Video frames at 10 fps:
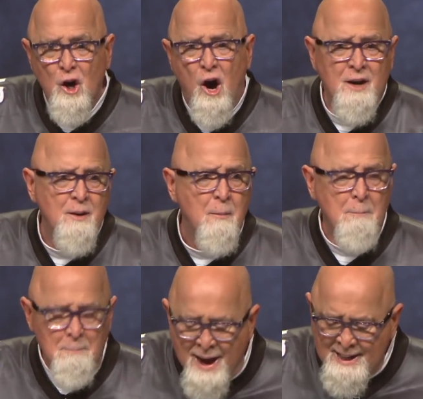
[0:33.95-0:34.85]
God
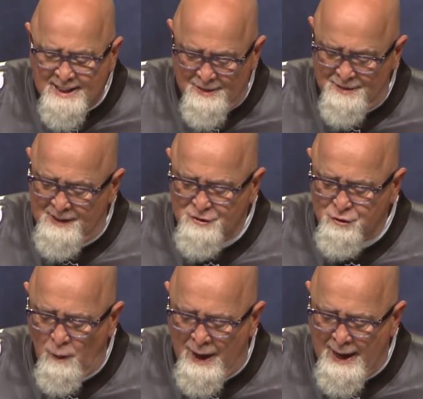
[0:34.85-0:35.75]
made it
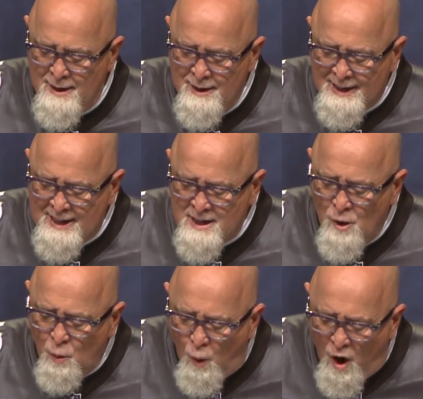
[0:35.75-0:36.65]
this way.
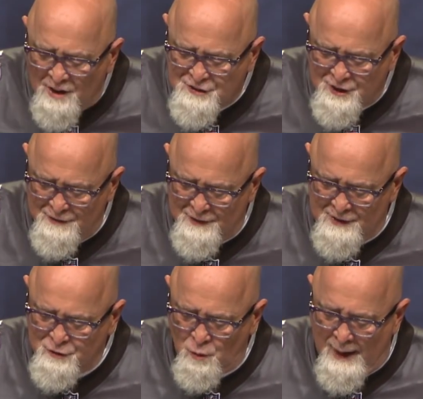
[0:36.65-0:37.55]
He wants it
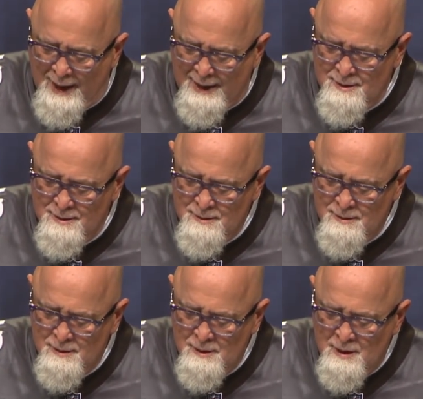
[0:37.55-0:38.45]
this way.
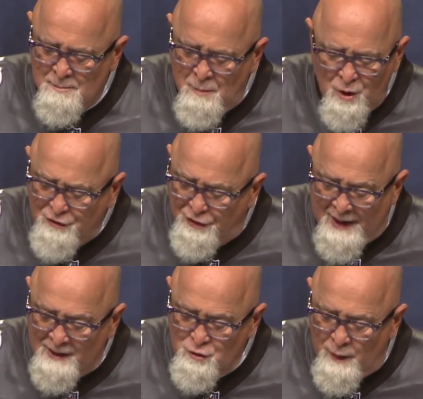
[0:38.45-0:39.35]
Most
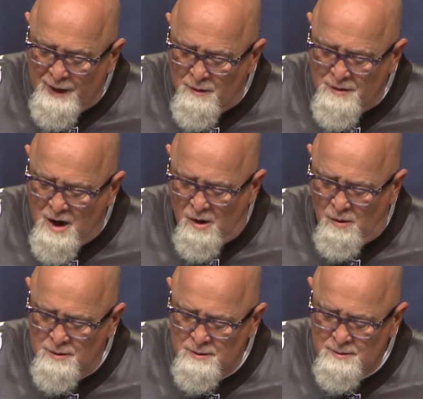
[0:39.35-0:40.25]
things we don't
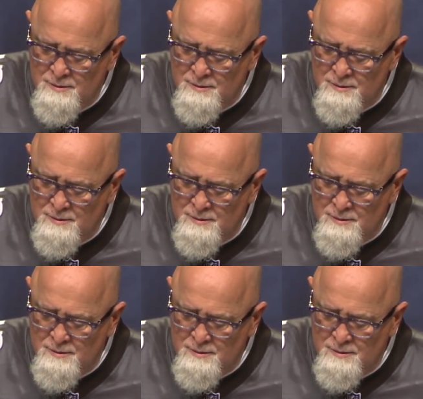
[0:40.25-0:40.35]
know.